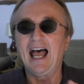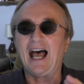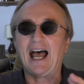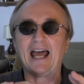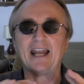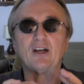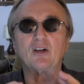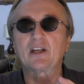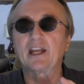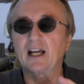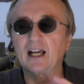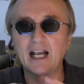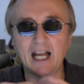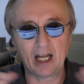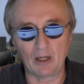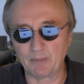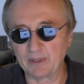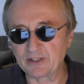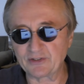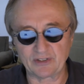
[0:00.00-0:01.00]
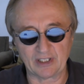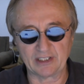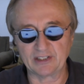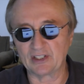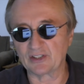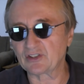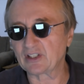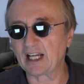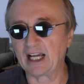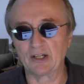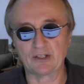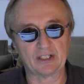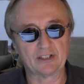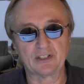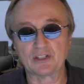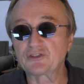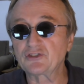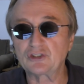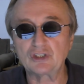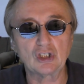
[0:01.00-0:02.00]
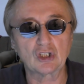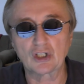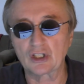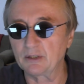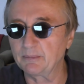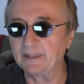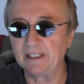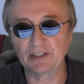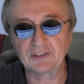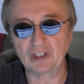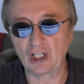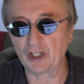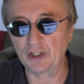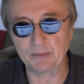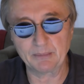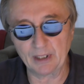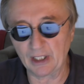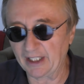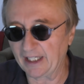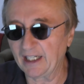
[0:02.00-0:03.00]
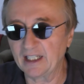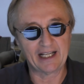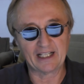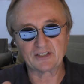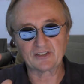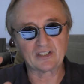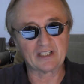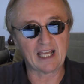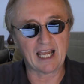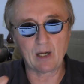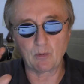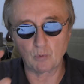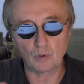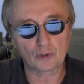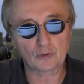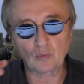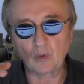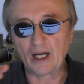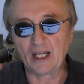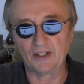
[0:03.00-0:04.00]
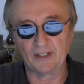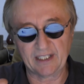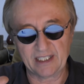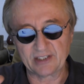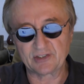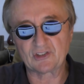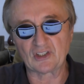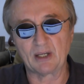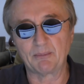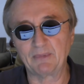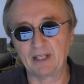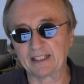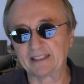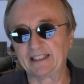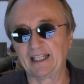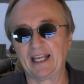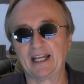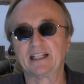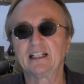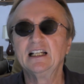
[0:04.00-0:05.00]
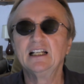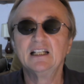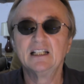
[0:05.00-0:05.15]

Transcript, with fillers: I don't care how much they discount it. It's still going to be a ton of money, and it's not worthwhile to get something like that